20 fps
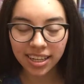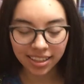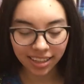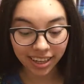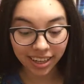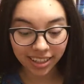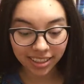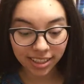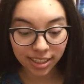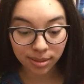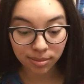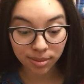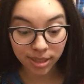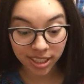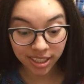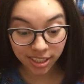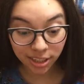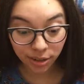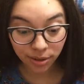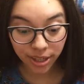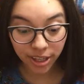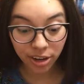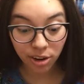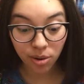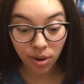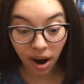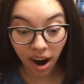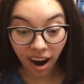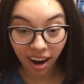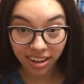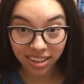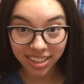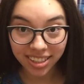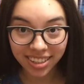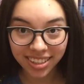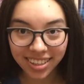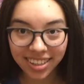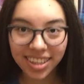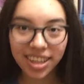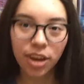Like, it says Mysterio Hot,
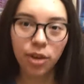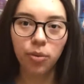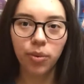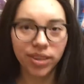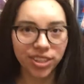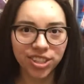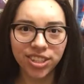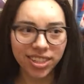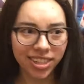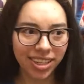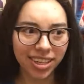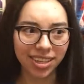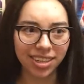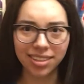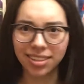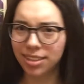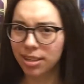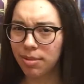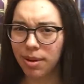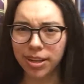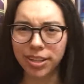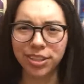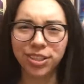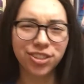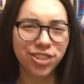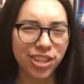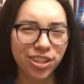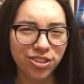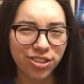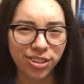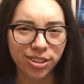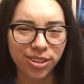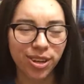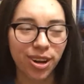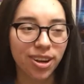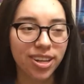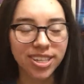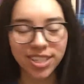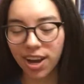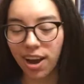which he is. Come on, it's Jake
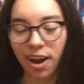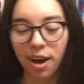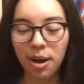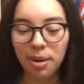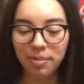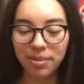Gyllenhaal, he's hot.